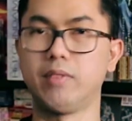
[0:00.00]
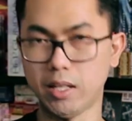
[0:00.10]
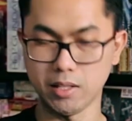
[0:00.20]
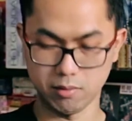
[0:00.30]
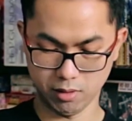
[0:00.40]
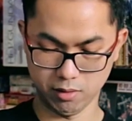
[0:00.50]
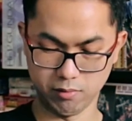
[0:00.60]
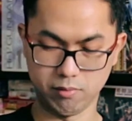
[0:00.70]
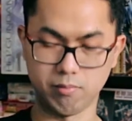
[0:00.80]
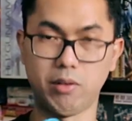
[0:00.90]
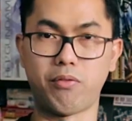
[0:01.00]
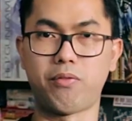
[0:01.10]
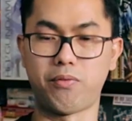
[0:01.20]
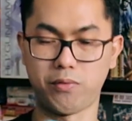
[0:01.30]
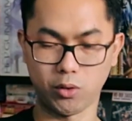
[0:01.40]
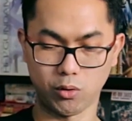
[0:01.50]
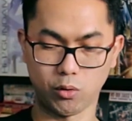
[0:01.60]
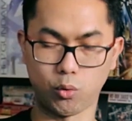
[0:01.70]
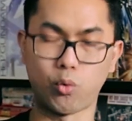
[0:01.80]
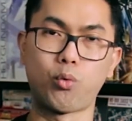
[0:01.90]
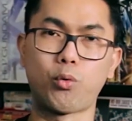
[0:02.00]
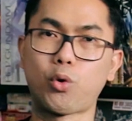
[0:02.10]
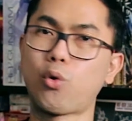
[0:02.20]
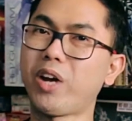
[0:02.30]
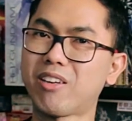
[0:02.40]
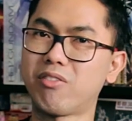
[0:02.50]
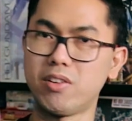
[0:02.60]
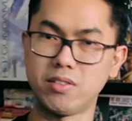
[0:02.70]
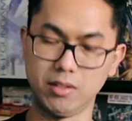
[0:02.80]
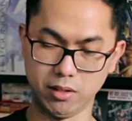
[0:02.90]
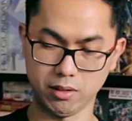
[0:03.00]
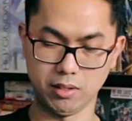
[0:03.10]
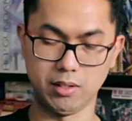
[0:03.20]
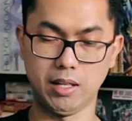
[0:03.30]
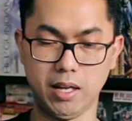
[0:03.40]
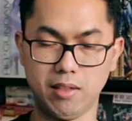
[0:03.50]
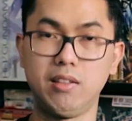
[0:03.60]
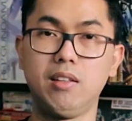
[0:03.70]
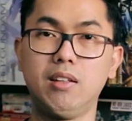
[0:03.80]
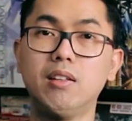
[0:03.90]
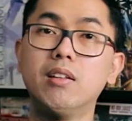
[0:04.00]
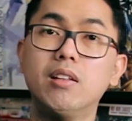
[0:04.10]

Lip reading: yeah, that's my quick first look at the